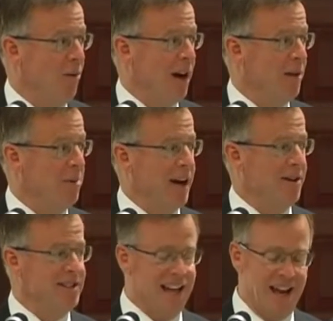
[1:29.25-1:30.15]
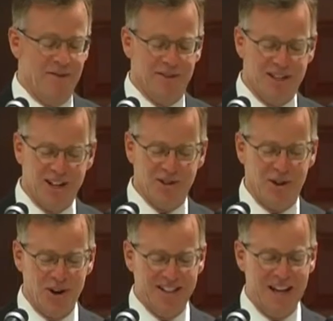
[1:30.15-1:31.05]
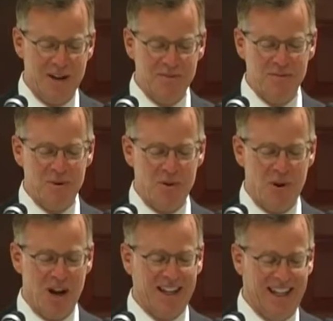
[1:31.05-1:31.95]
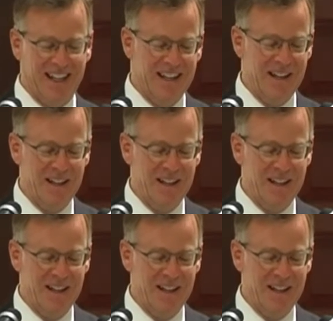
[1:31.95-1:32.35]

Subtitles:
why the Pirates have such a hard time in Milwaukee.